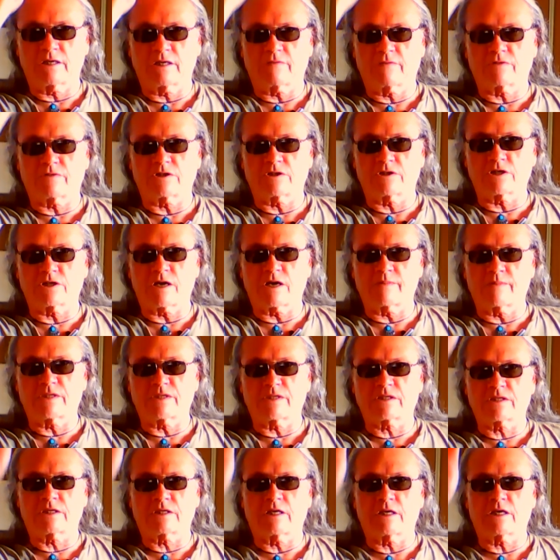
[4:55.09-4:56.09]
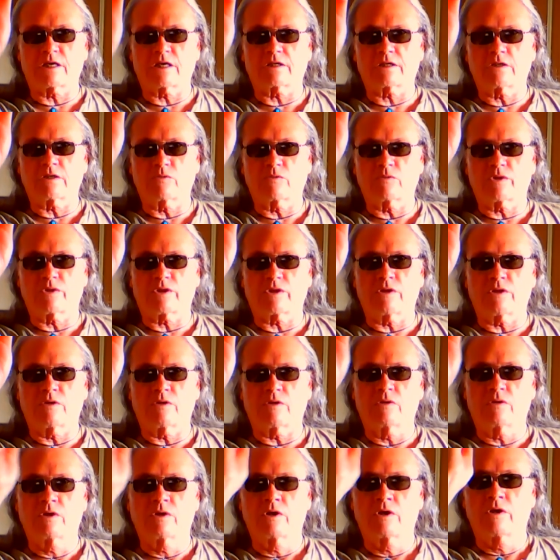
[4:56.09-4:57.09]
If the shaman's connecting with
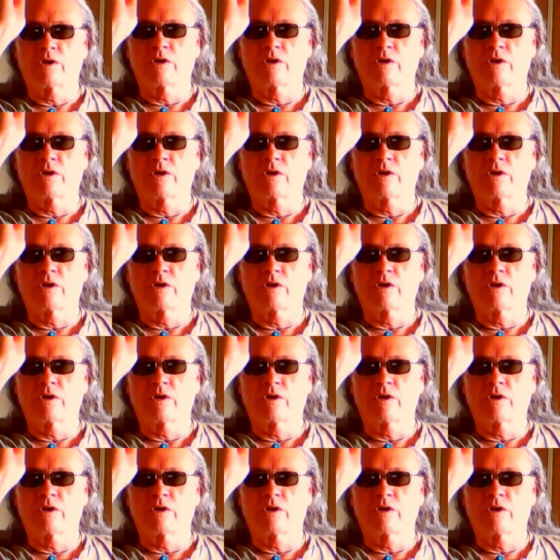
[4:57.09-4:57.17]
you